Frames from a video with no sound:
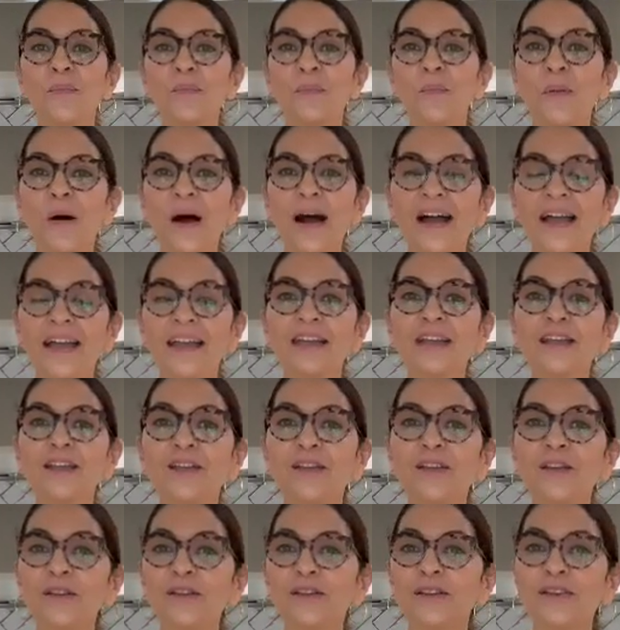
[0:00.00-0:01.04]
But
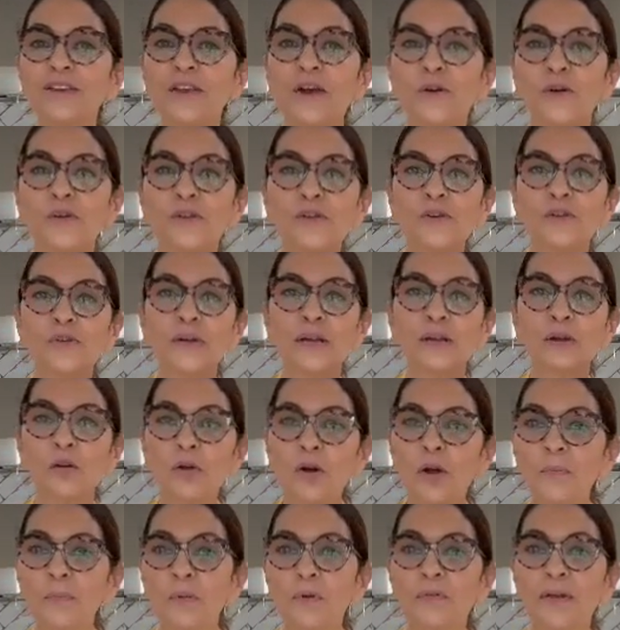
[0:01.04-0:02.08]
you know, you
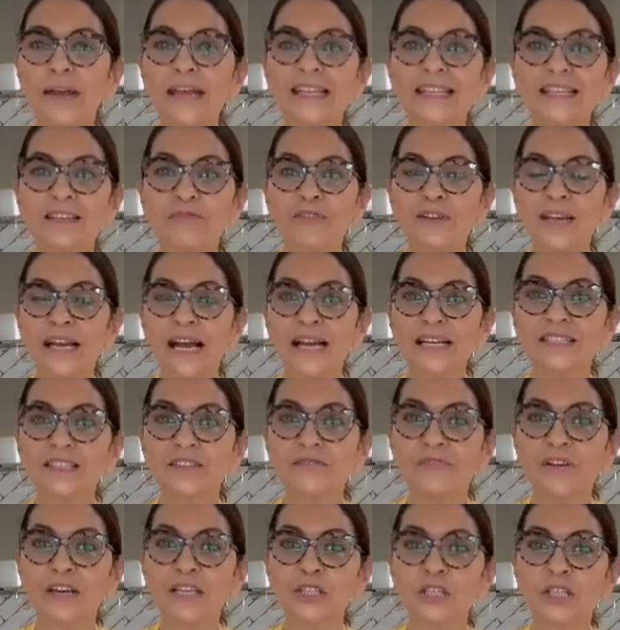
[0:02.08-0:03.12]
incorporate different kinds of
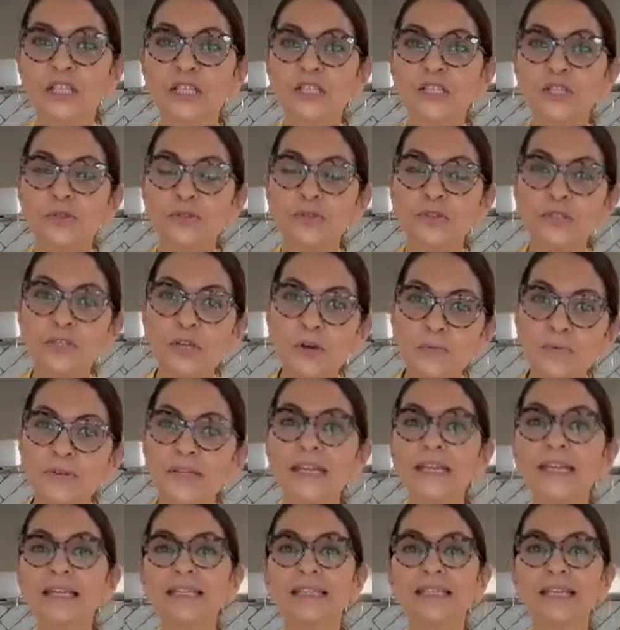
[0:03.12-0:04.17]
veggies. You don't
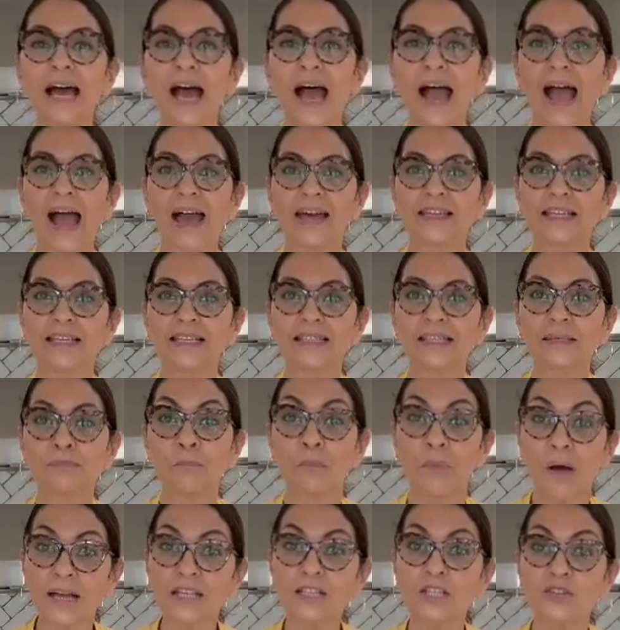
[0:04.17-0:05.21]
need to add as
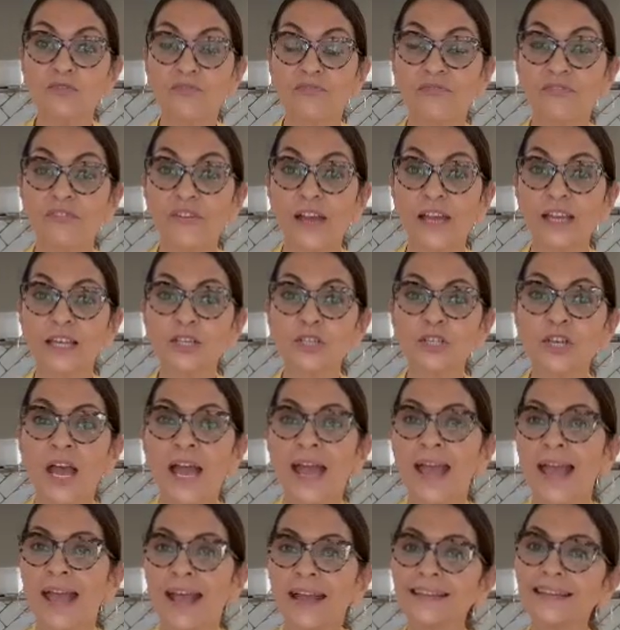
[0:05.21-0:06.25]
much fish.
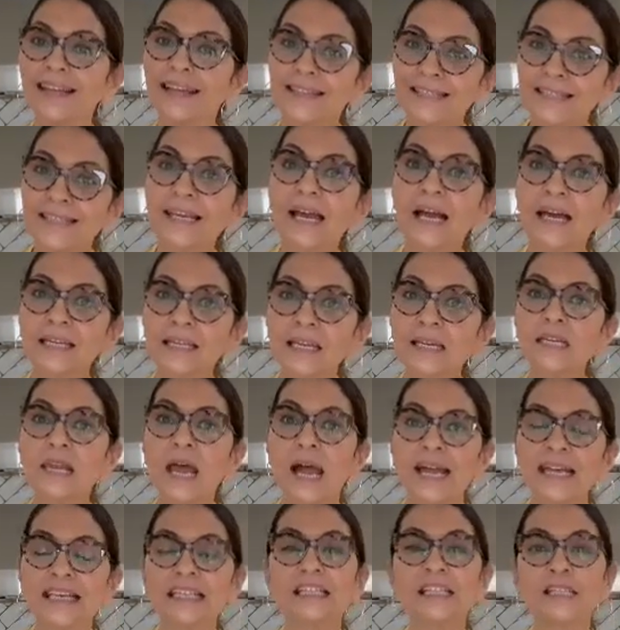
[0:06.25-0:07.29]
And that's kind of
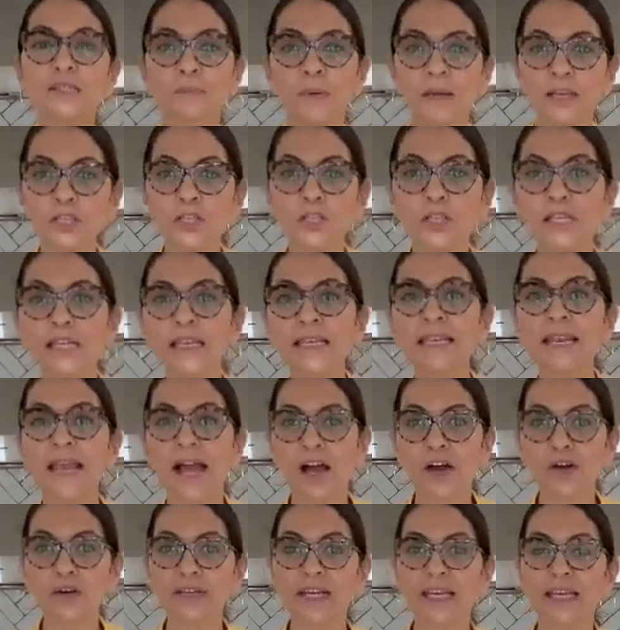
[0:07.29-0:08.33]
nice, especially
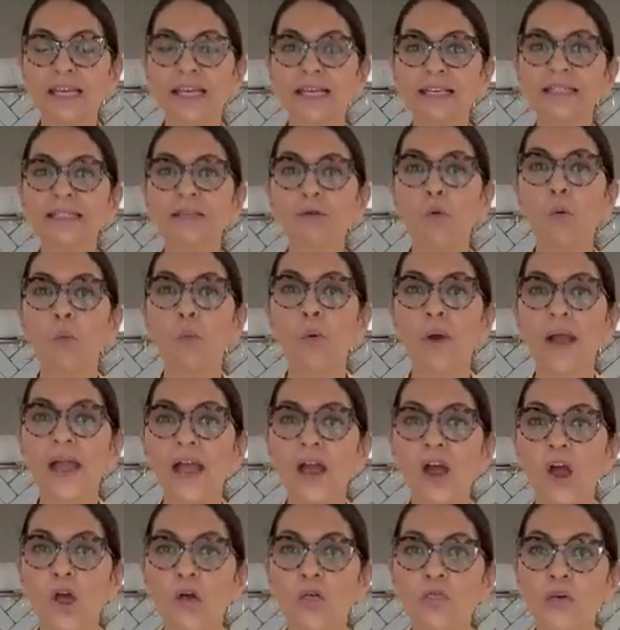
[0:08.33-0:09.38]
nowadays
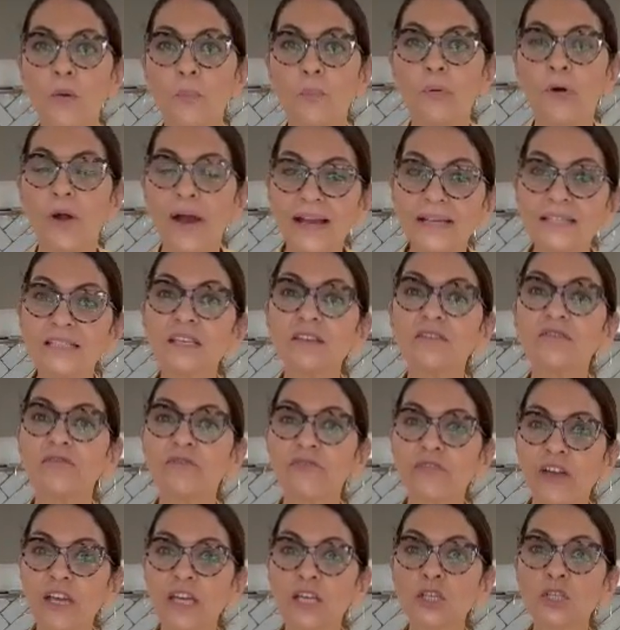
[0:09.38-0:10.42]
where the price of
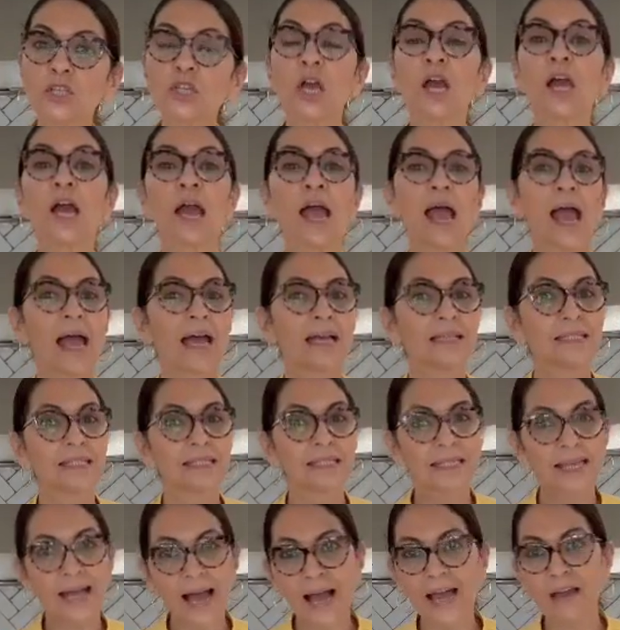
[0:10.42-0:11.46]
fish has
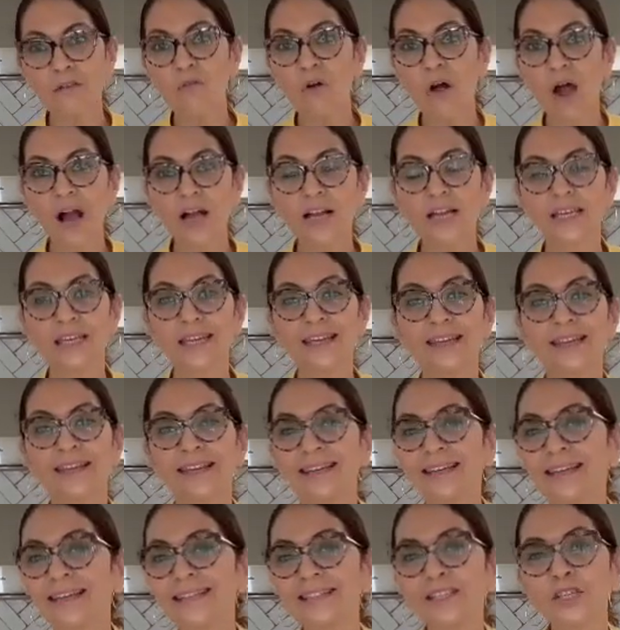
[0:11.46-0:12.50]
skyrocketed,
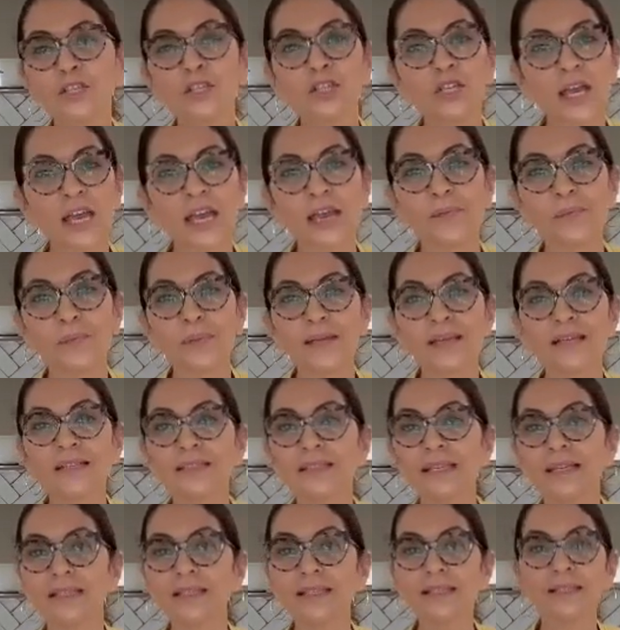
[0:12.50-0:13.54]
and it's a shame because
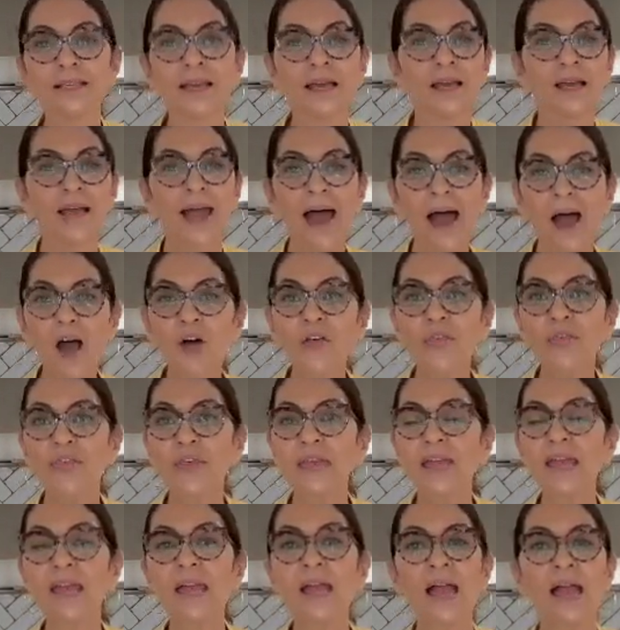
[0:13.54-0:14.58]
it's
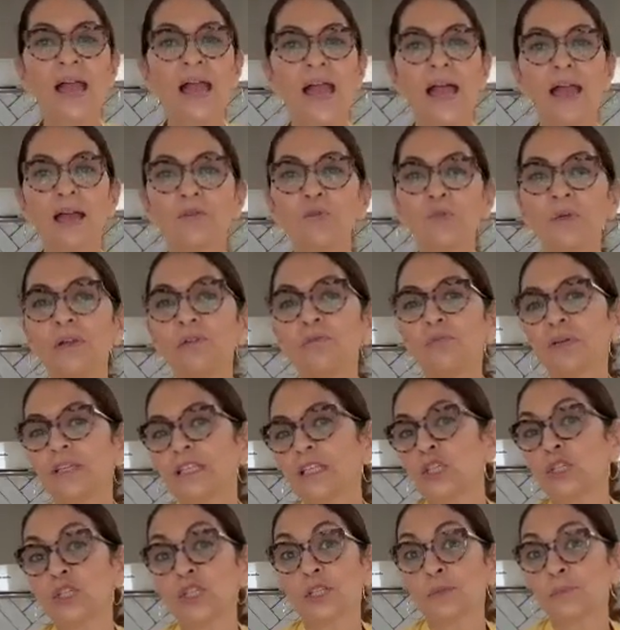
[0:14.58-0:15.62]
healthy and we really
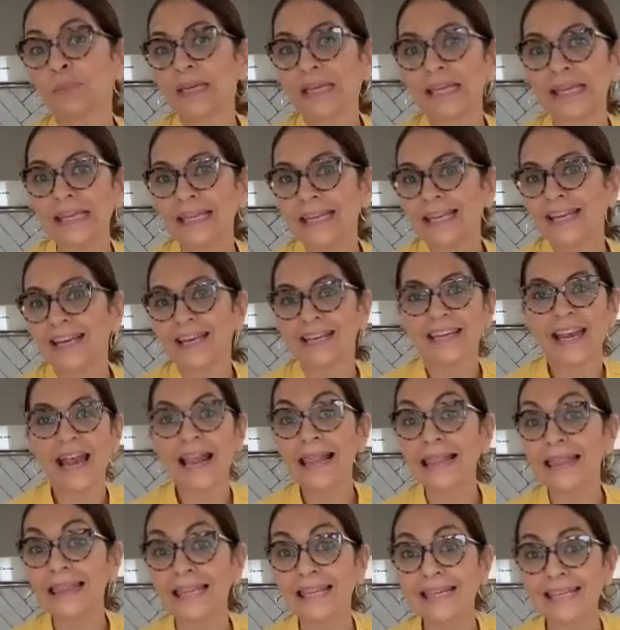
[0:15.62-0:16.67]
should be eating it
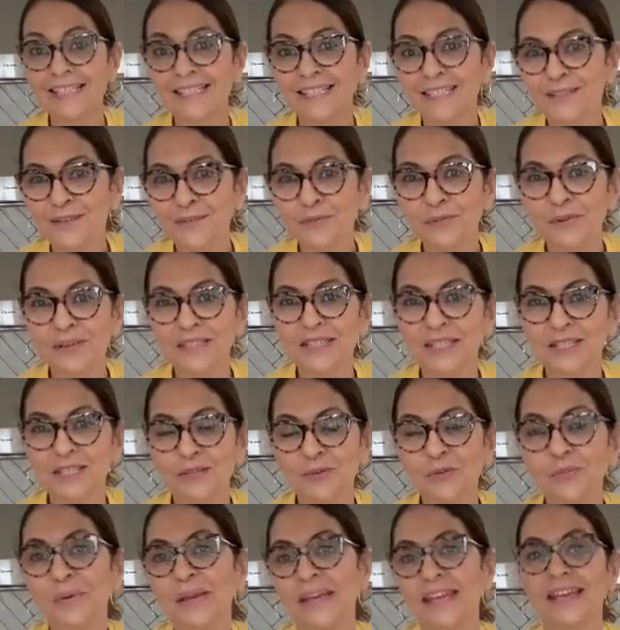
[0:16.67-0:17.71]
at least once a
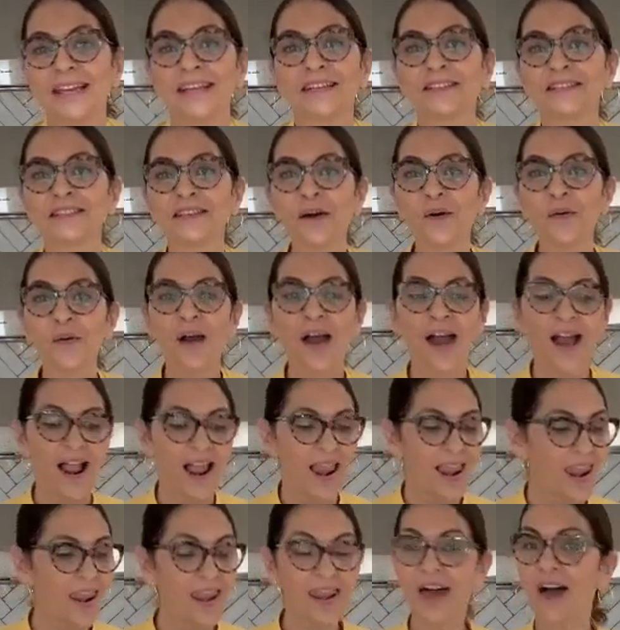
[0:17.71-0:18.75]
week. So
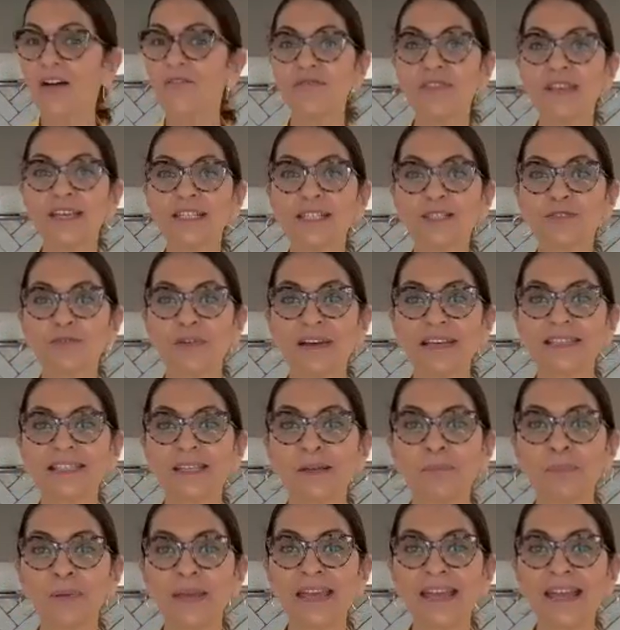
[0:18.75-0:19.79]
love this
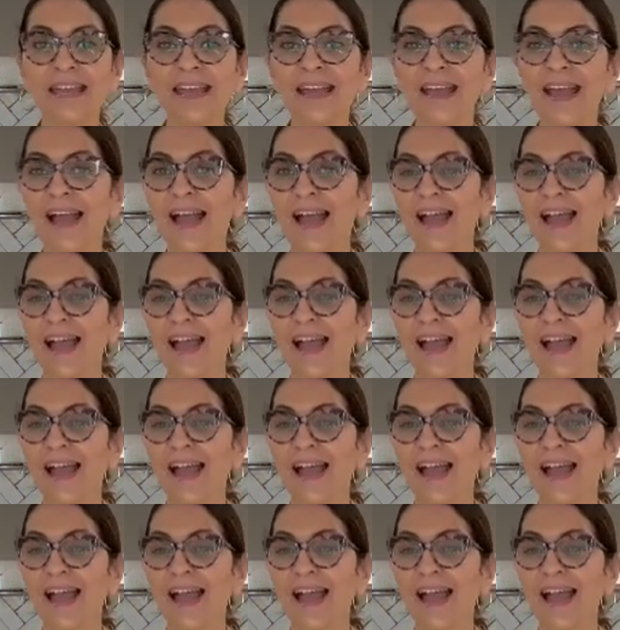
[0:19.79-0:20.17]
recipe